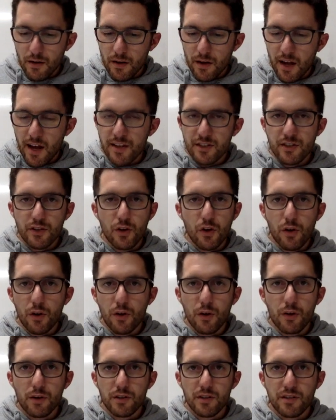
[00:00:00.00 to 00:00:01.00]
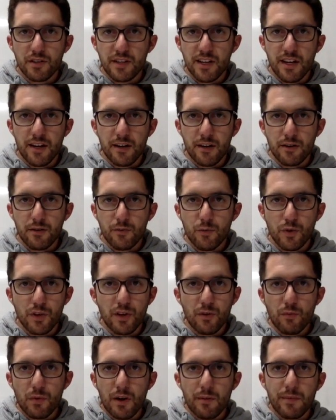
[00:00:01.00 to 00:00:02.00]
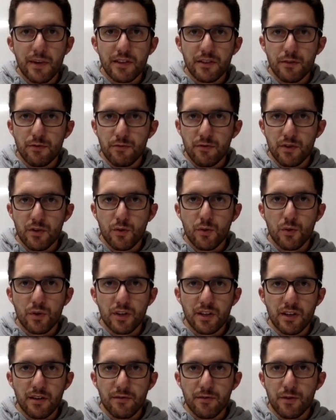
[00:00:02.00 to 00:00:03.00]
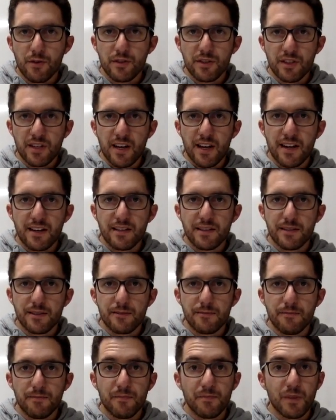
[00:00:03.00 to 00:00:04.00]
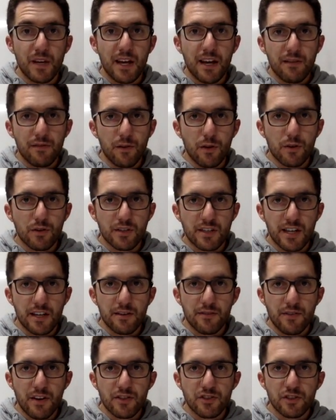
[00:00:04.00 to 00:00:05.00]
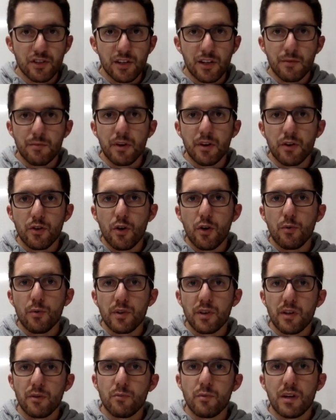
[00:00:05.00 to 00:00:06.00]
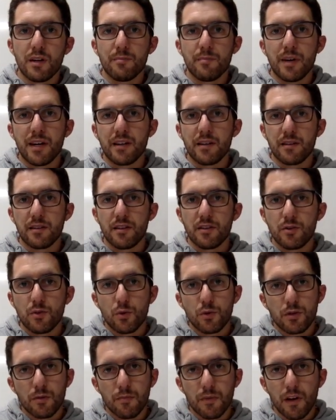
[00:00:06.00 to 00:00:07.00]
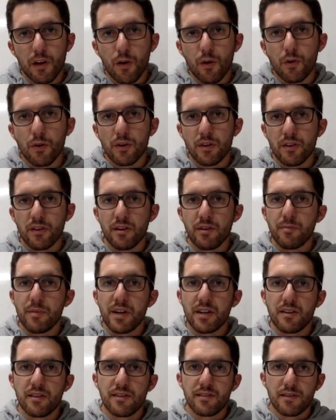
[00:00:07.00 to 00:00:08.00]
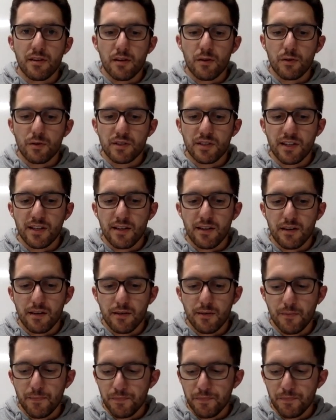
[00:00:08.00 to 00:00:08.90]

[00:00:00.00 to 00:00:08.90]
has not locked down within 1 month of recording their first case. They have locked down eventually, but not within 1 month. It took them longer than a month to lock down.